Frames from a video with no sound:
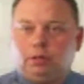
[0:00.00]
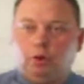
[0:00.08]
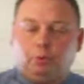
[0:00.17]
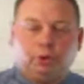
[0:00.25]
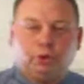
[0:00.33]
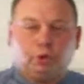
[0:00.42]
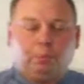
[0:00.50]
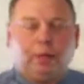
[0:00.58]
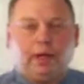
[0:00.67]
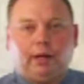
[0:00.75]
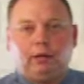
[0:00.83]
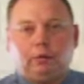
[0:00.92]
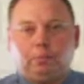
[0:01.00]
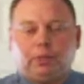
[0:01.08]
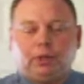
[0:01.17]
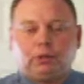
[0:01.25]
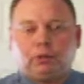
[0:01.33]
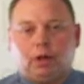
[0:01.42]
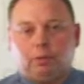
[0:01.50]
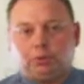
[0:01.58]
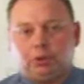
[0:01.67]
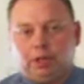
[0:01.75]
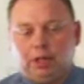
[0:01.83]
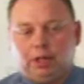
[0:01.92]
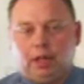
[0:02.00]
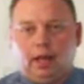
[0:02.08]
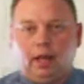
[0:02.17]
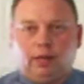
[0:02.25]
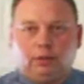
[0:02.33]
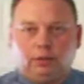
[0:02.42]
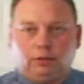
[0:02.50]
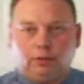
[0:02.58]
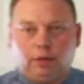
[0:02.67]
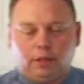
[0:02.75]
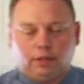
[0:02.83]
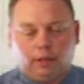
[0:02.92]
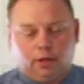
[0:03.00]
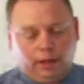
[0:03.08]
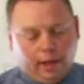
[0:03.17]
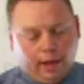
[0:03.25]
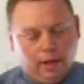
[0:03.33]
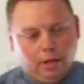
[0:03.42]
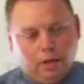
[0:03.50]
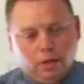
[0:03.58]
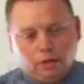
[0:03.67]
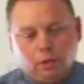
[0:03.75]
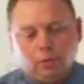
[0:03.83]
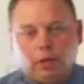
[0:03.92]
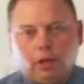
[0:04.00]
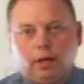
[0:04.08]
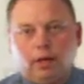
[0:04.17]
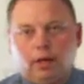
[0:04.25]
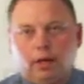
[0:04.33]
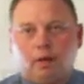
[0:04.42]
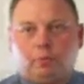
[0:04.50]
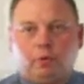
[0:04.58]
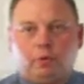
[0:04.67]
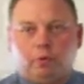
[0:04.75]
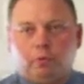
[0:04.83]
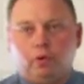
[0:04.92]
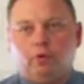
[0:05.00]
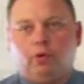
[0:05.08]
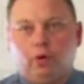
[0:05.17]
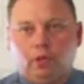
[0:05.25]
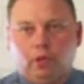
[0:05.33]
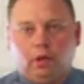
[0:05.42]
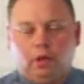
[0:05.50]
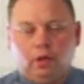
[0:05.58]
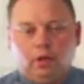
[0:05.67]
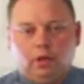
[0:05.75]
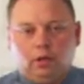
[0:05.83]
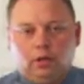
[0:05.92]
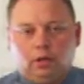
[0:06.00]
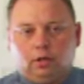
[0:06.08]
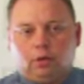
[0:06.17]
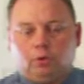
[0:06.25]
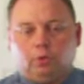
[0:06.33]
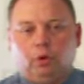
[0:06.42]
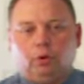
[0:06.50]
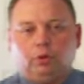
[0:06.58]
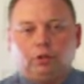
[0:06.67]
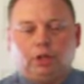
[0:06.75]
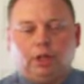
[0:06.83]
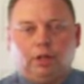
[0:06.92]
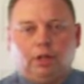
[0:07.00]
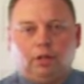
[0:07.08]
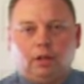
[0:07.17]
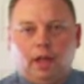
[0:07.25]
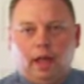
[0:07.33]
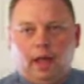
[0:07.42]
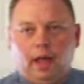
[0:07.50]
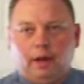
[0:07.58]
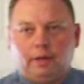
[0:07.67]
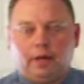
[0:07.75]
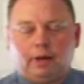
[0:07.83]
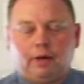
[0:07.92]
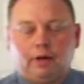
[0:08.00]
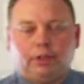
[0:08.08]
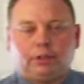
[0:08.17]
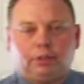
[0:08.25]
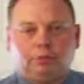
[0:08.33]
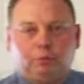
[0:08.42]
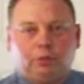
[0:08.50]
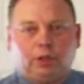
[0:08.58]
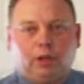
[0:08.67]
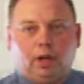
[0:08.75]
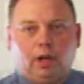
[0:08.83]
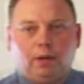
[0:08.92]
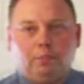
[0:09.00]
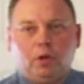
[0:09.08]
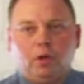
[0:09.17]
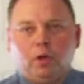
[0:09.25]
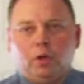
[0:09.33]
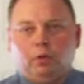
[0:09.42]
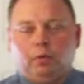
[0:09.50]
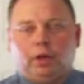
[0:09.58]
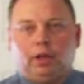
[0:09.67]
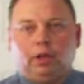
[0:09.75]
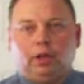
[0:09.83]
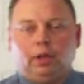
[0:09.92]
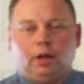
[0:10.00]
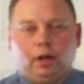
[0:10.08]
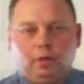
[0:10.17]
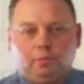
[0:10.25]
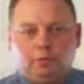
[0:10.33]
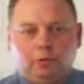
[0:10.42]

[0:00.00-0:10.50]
original paint or pinstripes or decals or anything like that. So we clean it up, we remove all the corrosion and degradation from time, we clean it up,